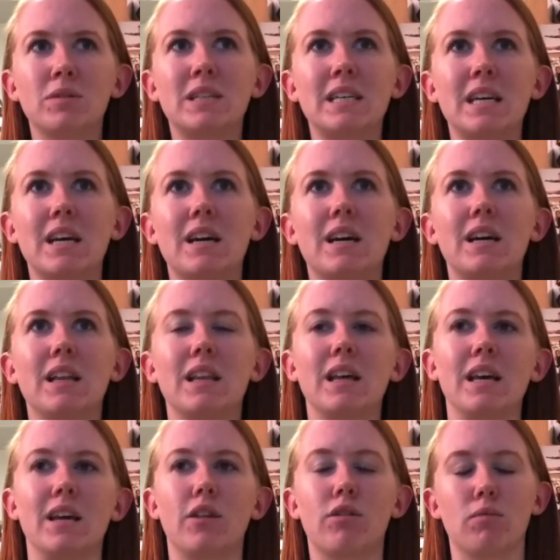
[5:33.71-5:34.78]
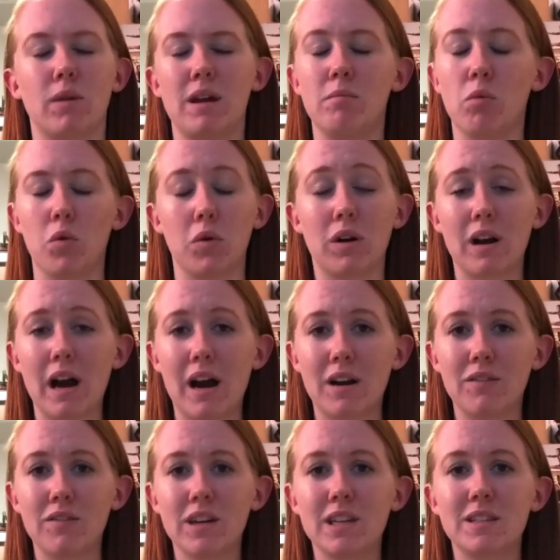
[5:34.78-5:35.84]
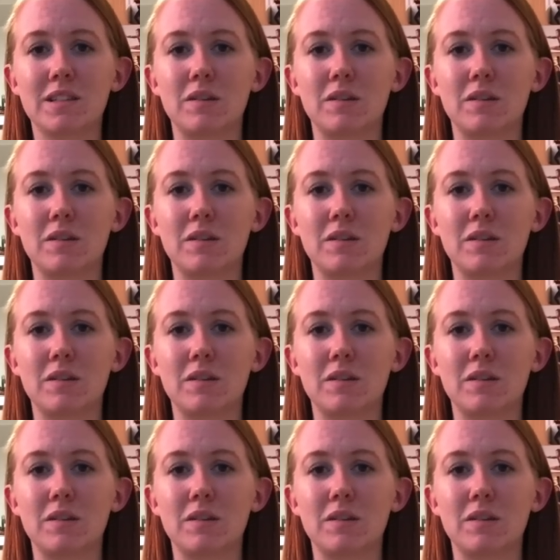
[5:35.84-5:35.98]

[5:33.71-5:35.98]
to get like 3 more out of it.